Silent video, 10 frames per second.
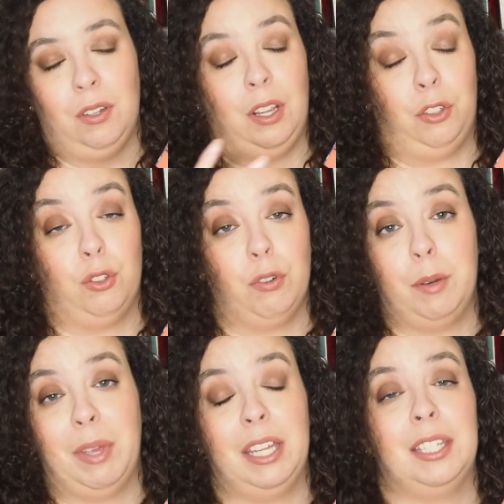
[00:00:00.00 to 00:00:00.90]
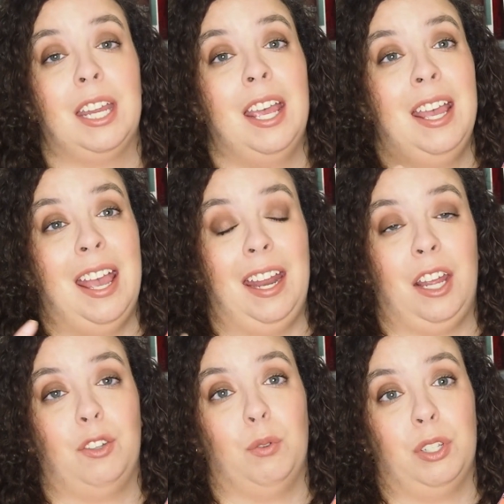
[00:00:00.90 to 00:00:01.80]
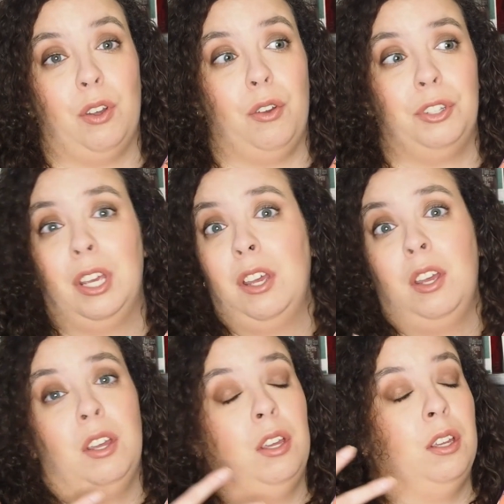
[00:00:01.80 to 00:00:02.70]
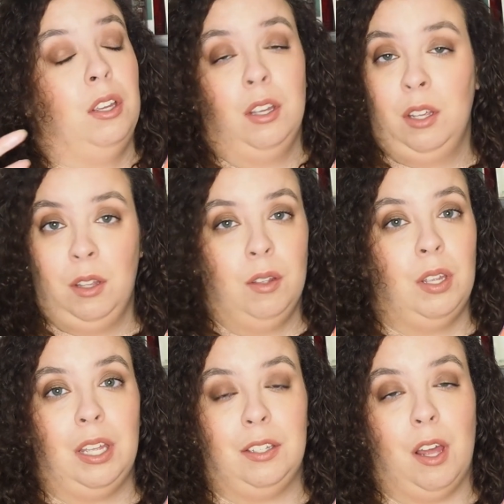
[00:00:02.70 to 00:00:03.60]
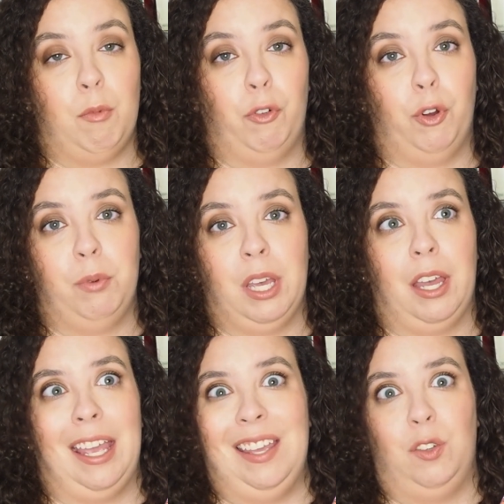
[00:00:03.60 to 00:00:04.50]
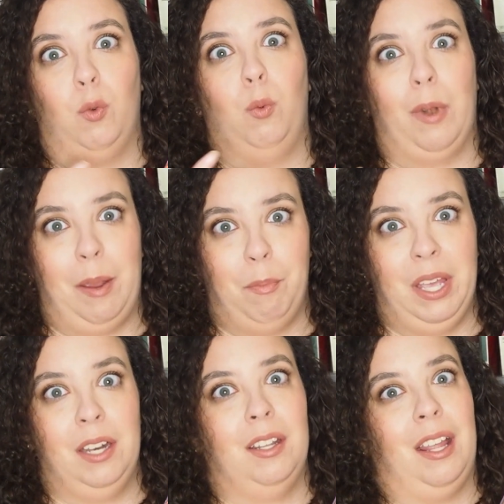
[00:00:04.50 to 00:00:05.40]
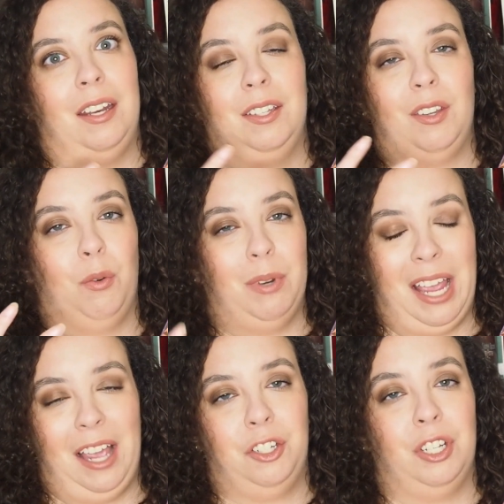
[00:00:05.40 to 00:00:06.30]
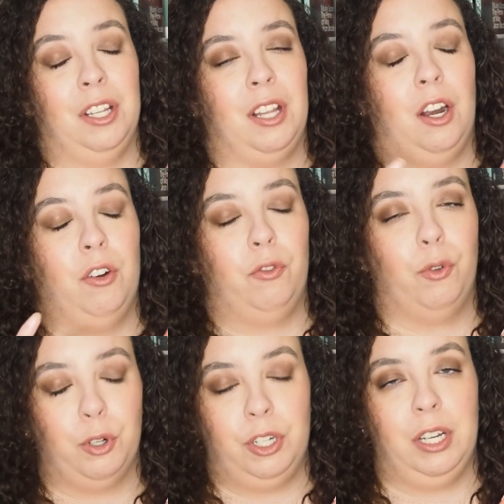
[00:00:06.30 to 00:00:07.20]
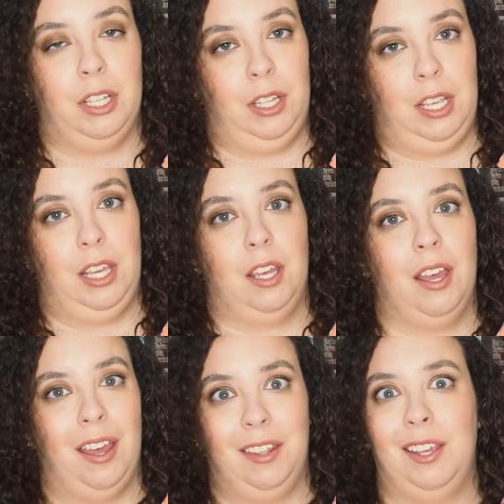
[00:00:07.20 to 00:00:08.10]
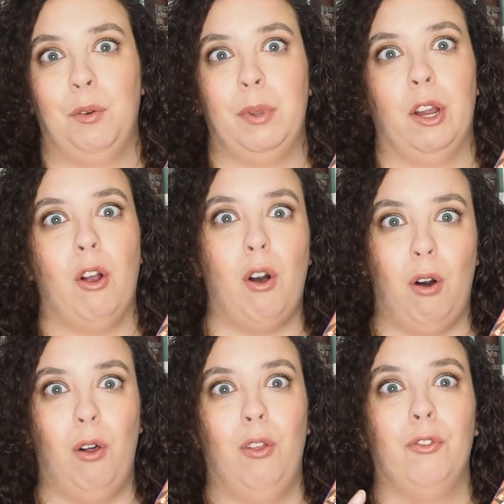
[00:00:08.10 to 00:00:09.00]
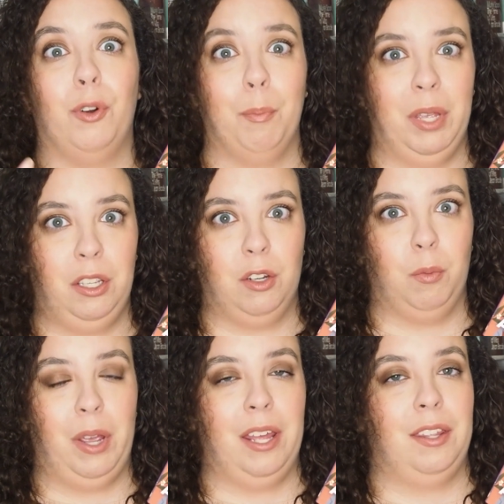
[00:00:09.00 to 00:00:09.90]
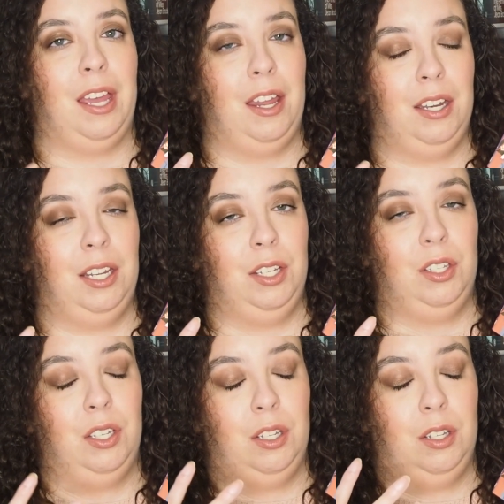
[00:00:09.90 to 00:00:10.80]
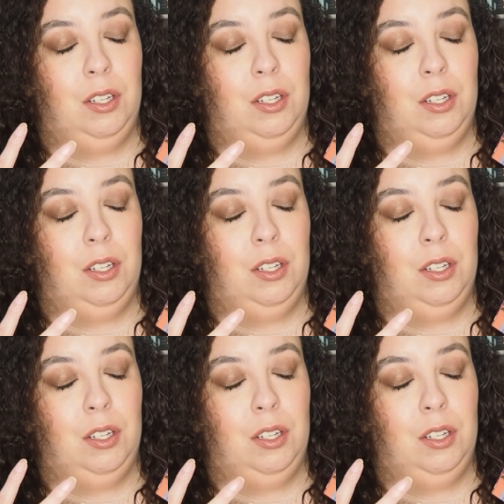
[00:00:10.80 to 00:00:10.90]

extremist, and as a result, Islamophobia is rampant. That is a reaction that unfortunately I think we are all familiar with and is